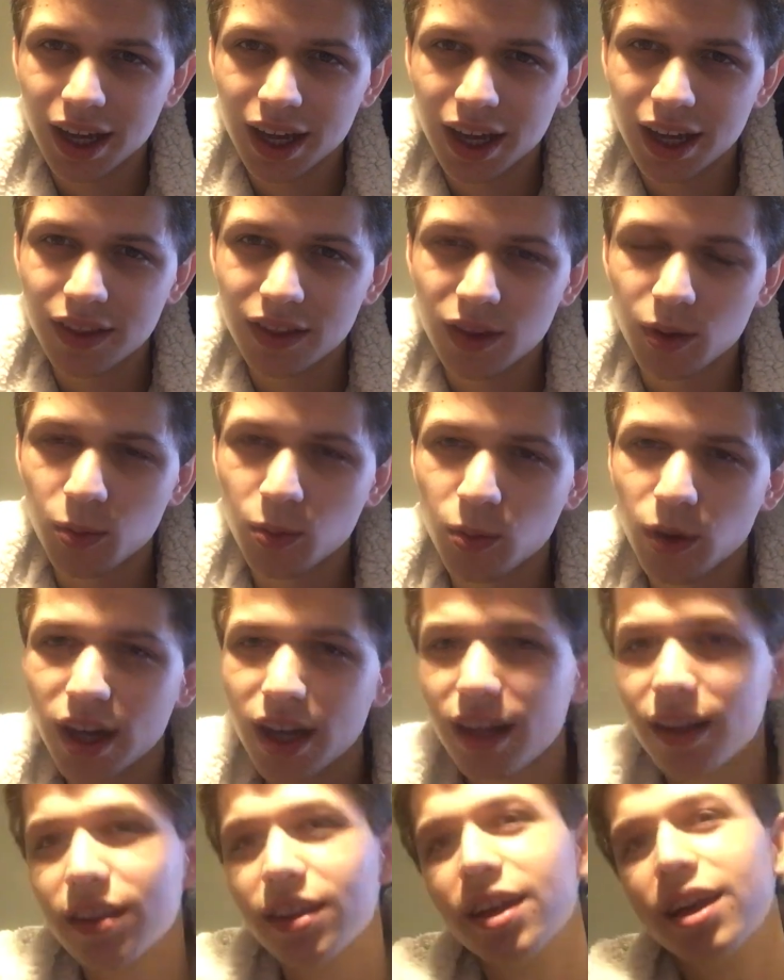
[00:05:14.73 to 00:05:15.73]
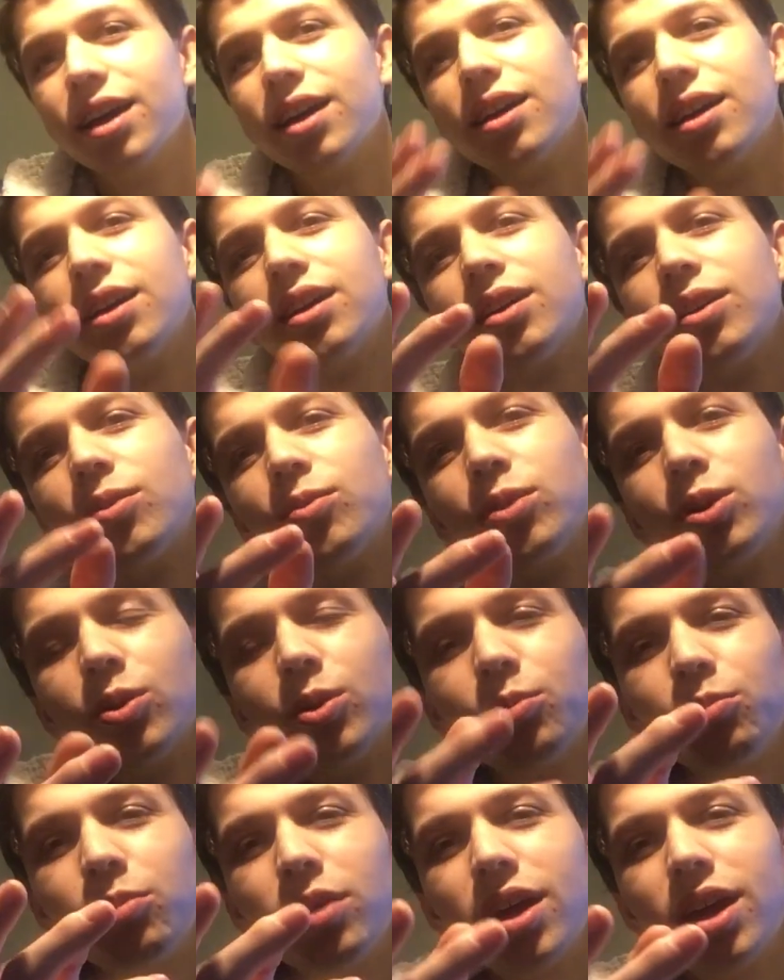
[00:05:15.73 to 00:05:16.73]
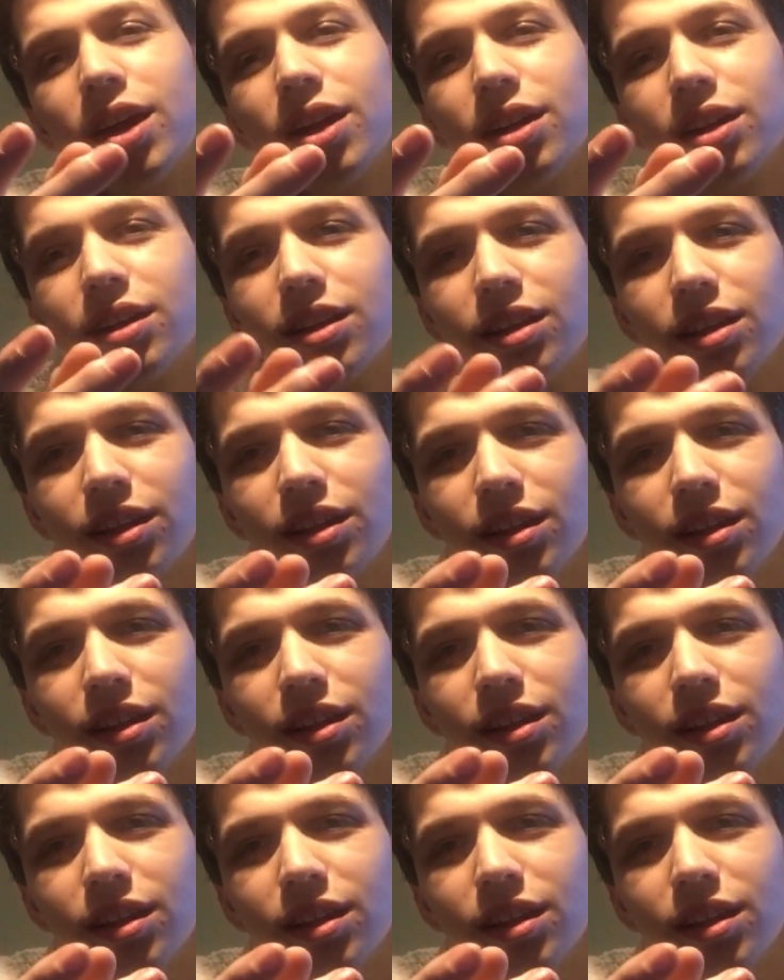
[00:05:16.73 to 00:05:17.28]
And the way that we were made,